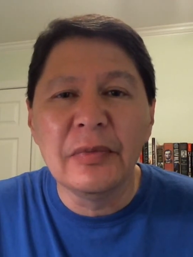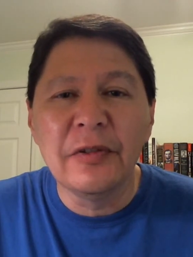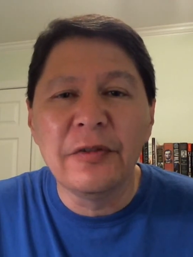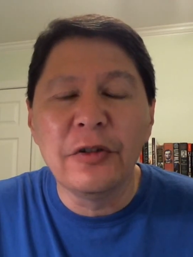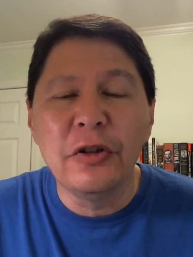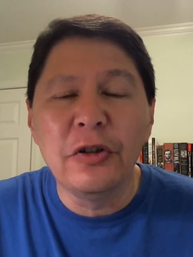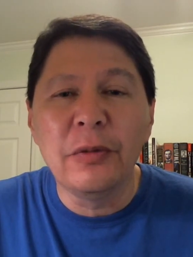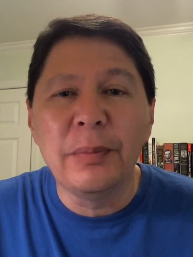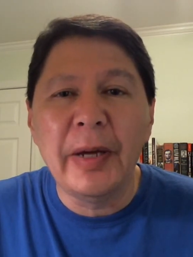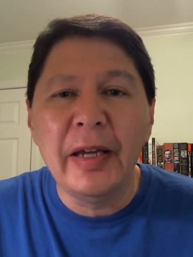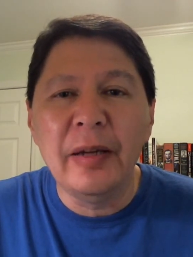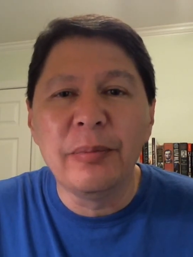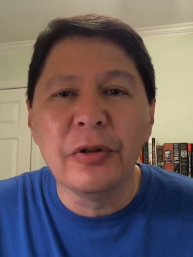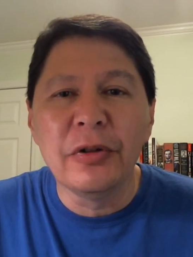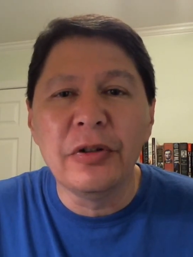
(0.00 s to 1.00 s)
For your
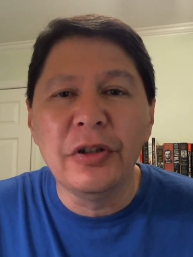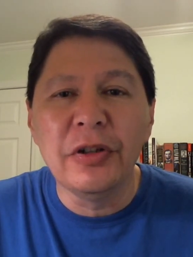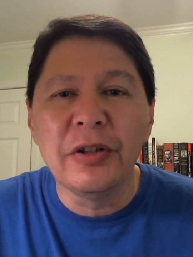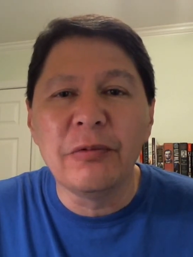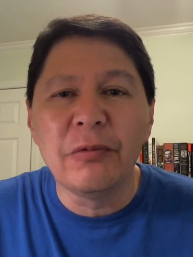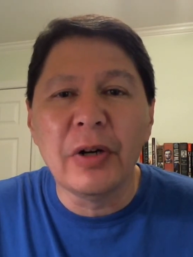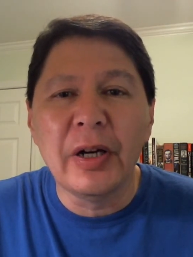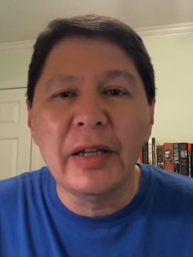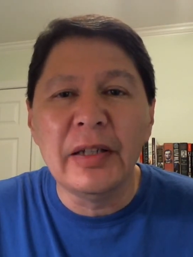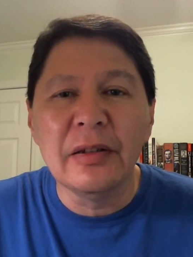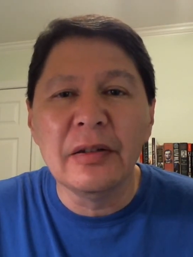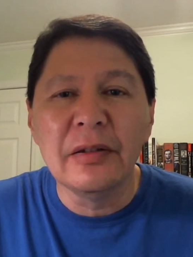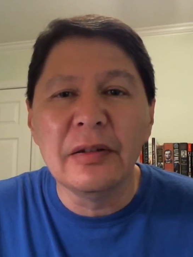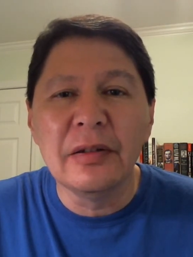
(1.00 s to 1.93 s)
paper, you can write